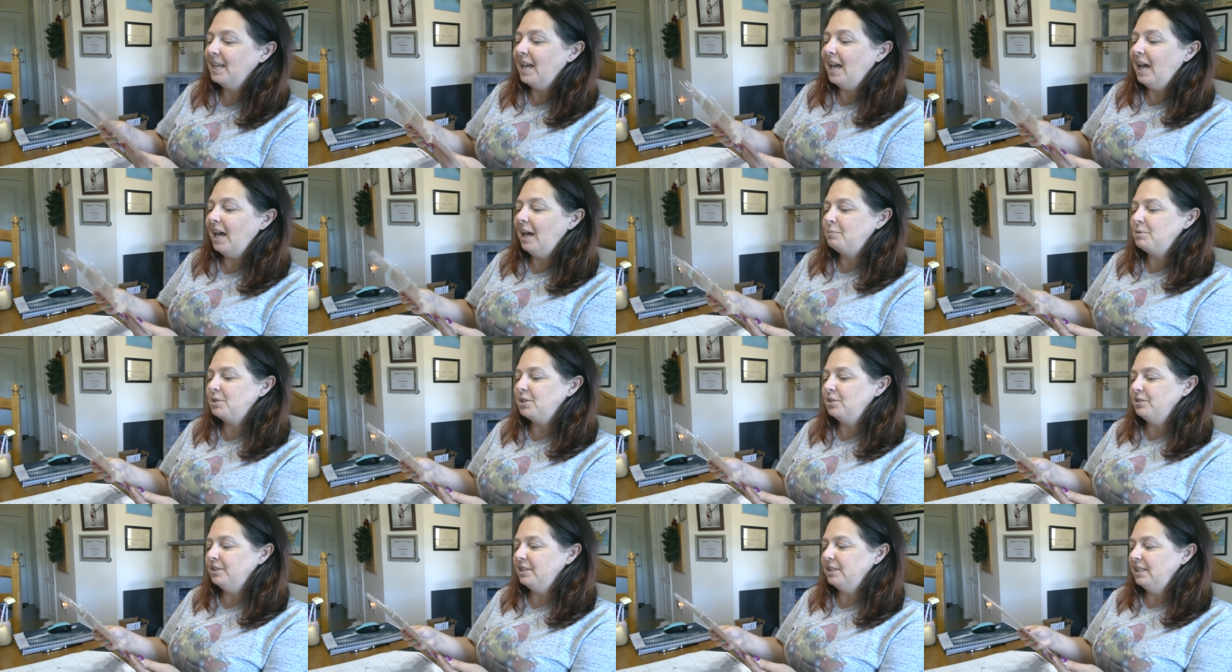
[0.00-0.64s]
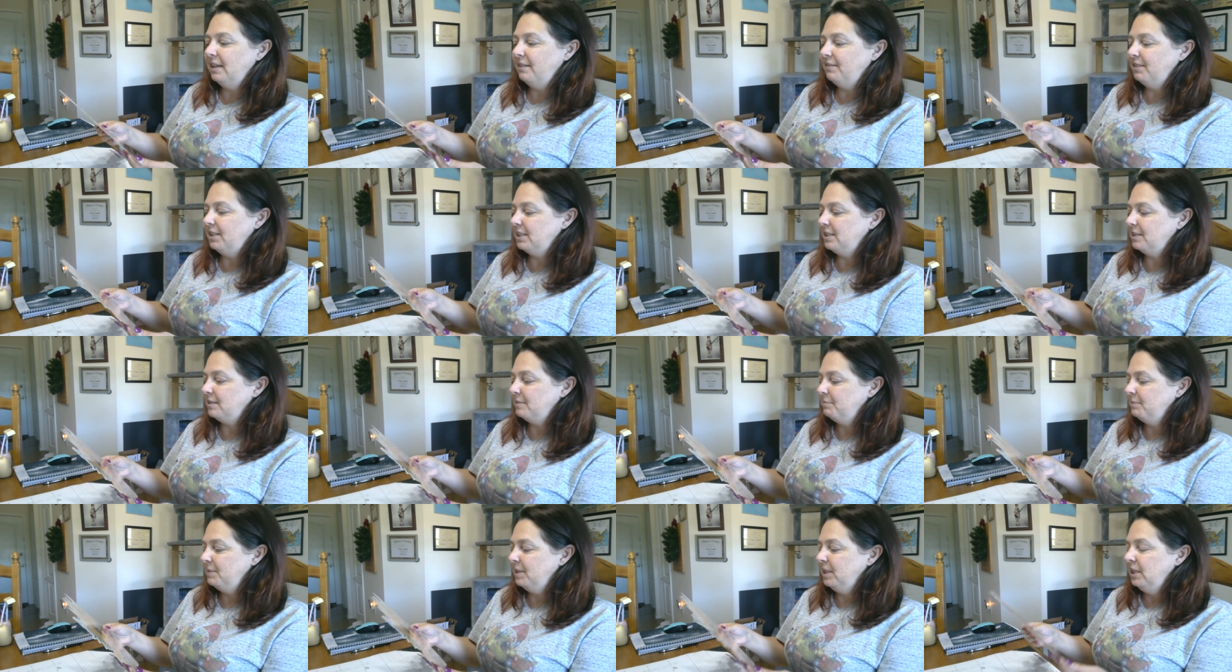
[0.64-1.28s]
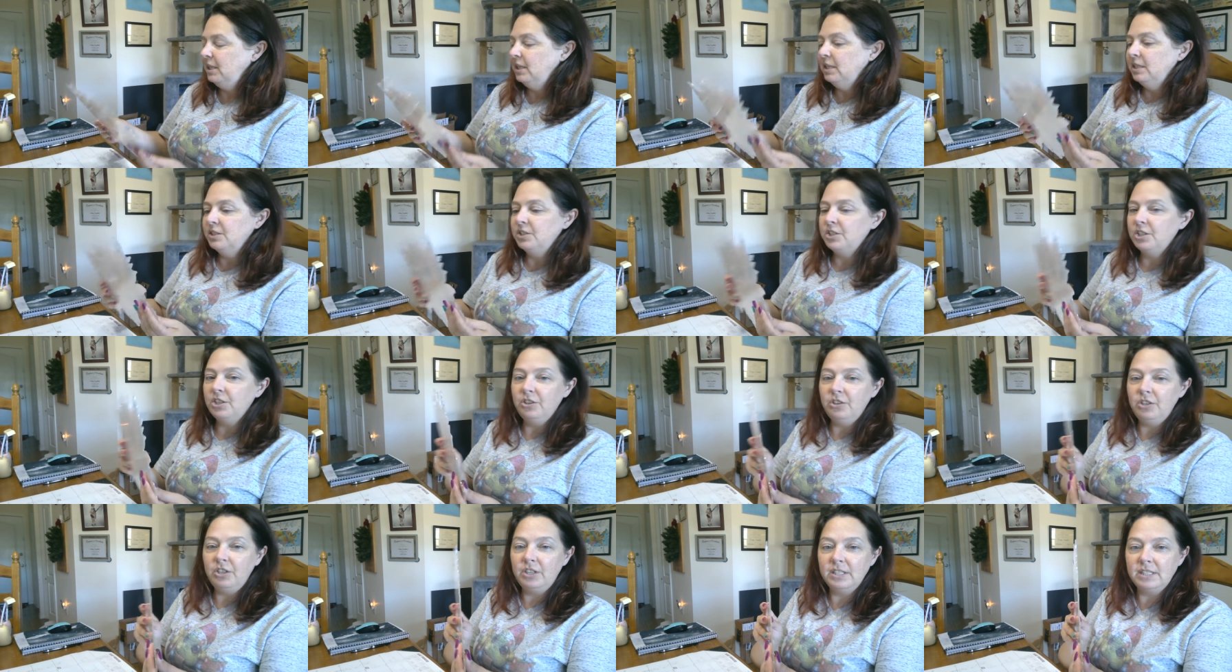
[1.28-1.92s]
Absolutely love it. So
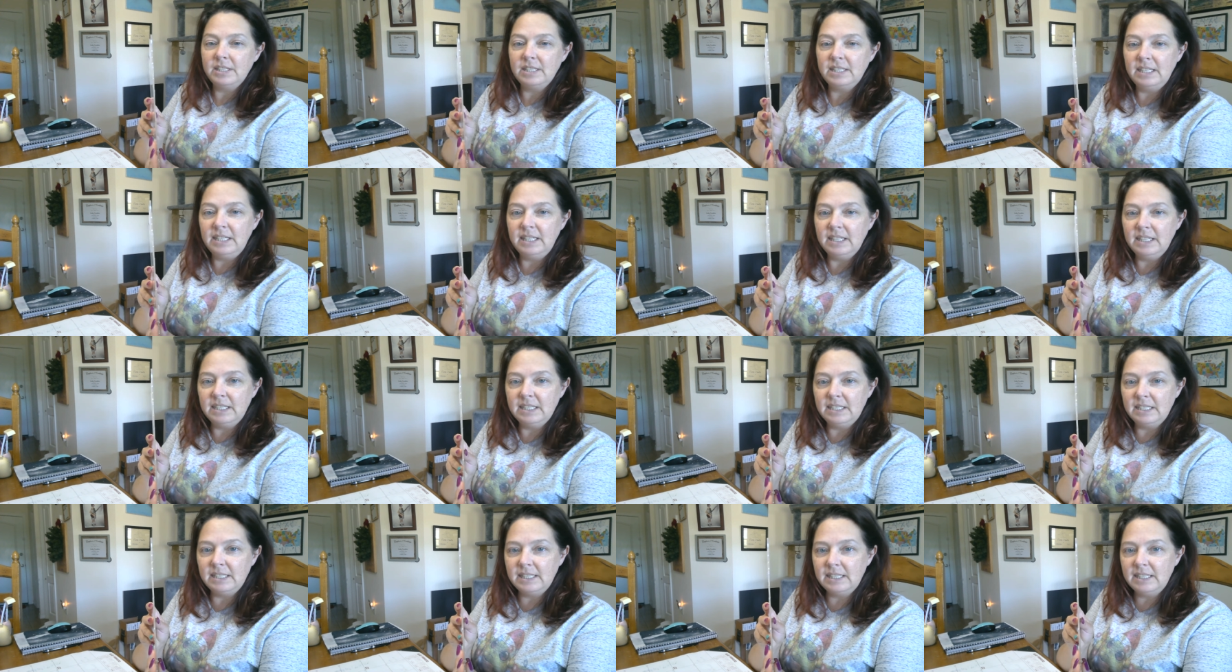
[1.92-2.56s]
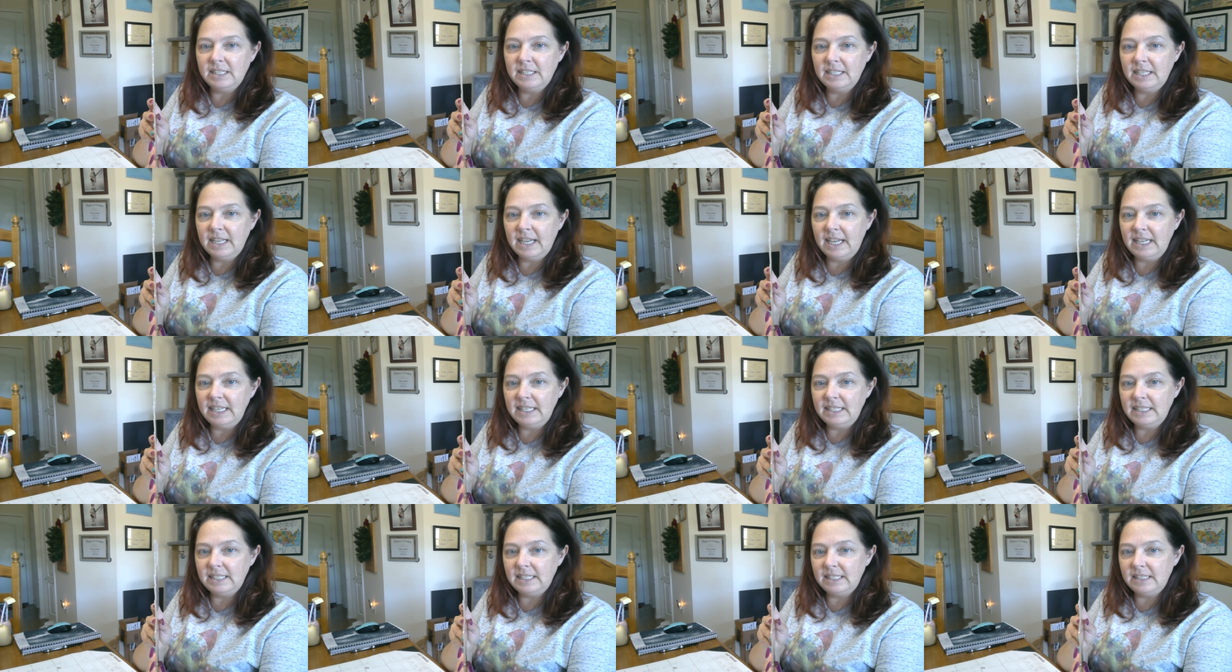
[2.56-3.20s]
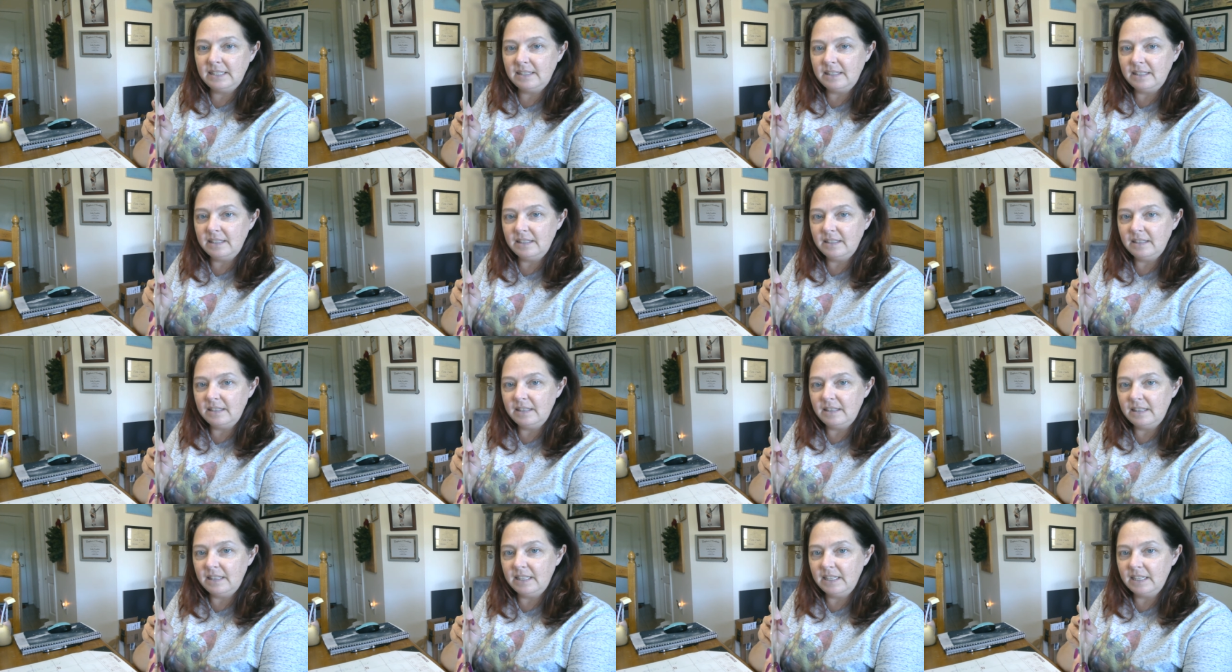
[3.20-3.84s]
you can see it is the nice
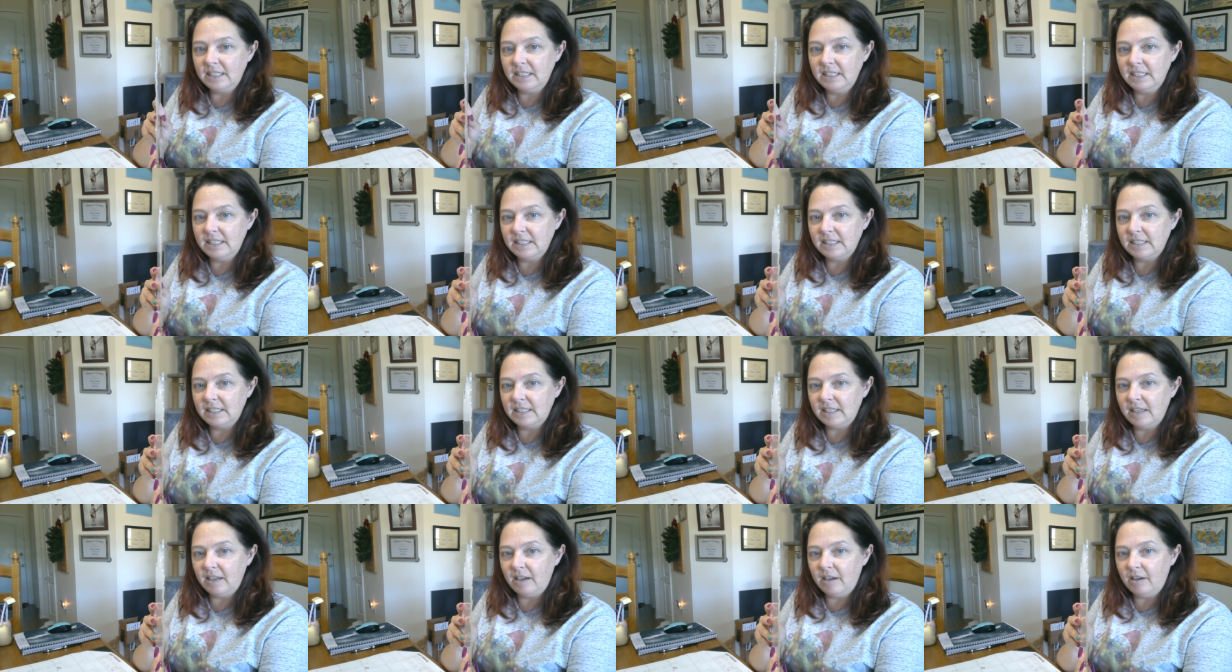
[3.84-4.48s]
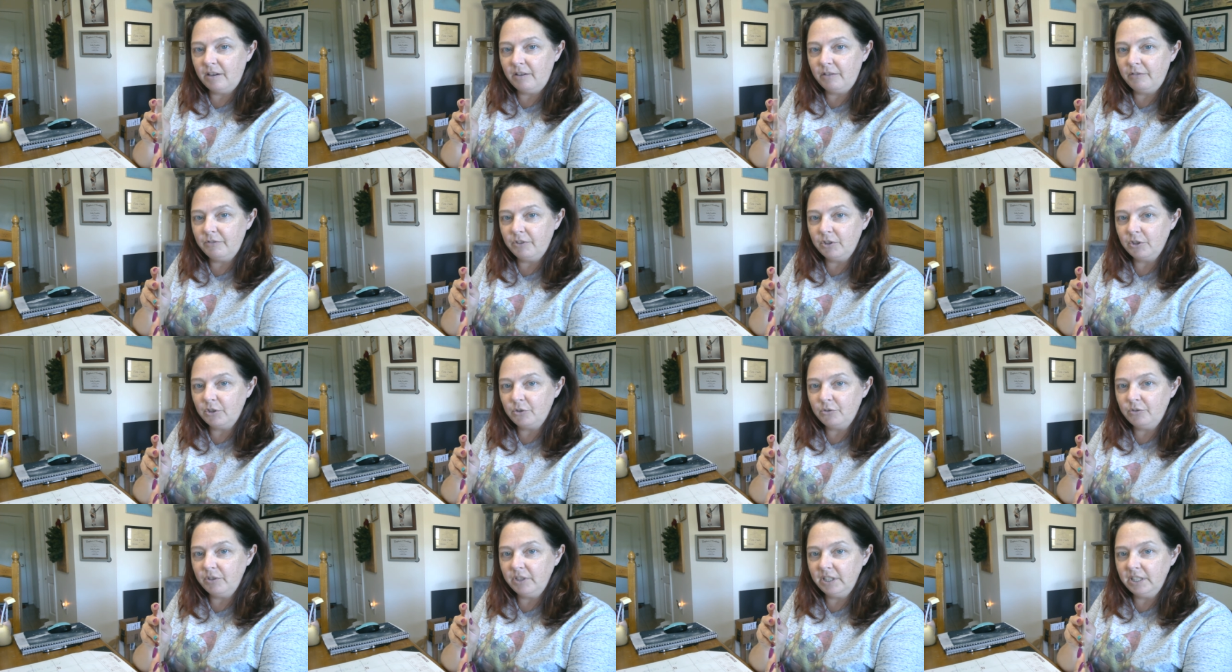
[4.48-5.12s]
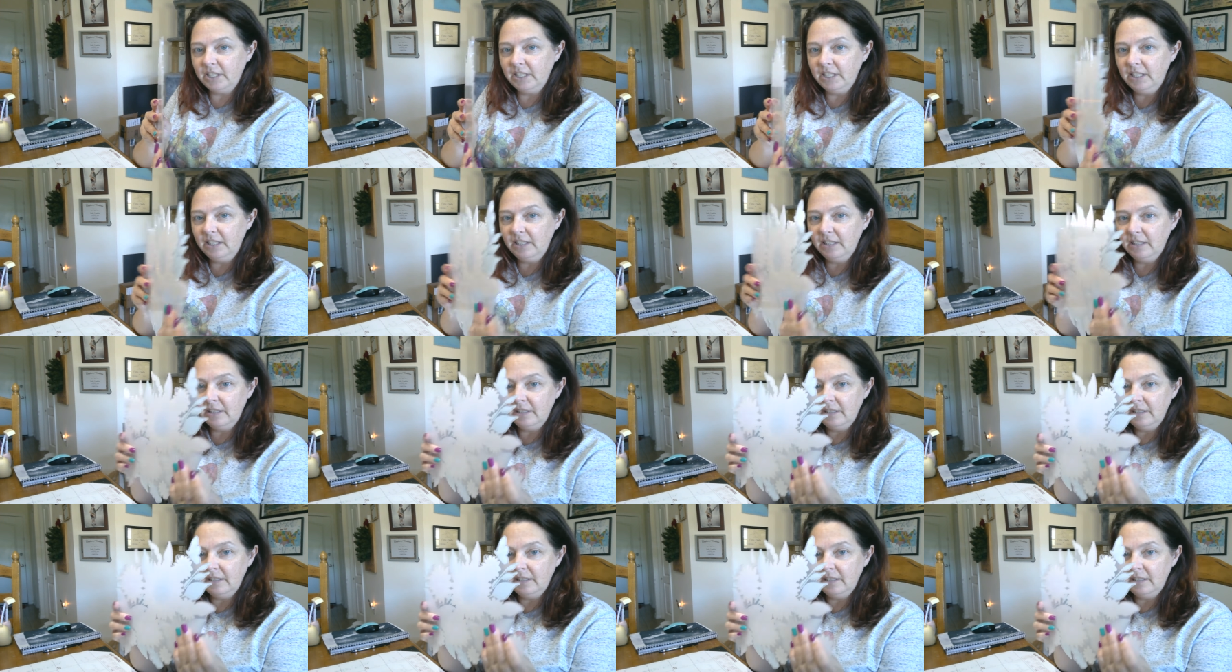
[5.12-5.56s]
thickness of acrylic.